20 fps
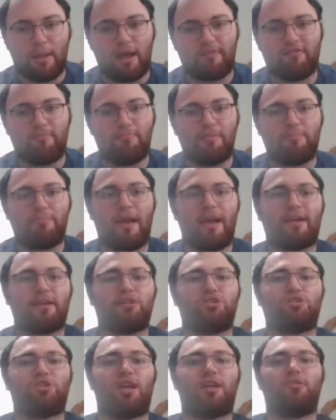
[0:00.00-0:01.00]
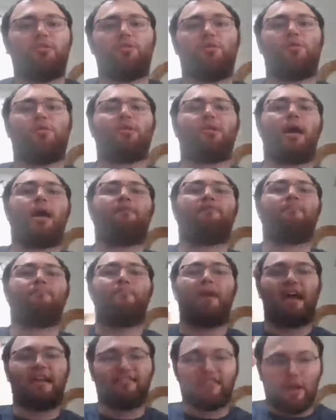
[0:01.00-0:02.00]
Have him be back as Shane Thorne and have him
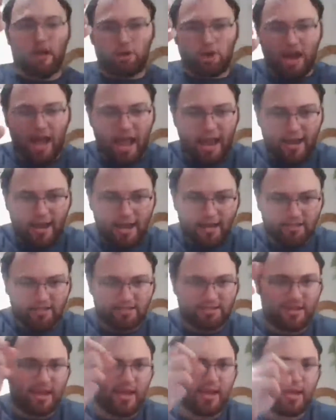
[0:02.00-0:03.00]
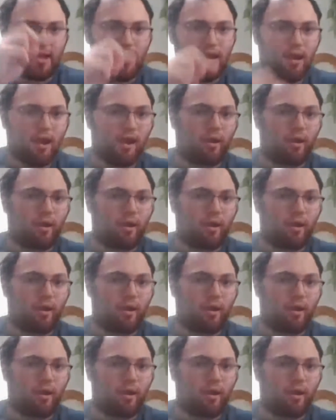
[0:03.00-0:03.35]
back down in NXT.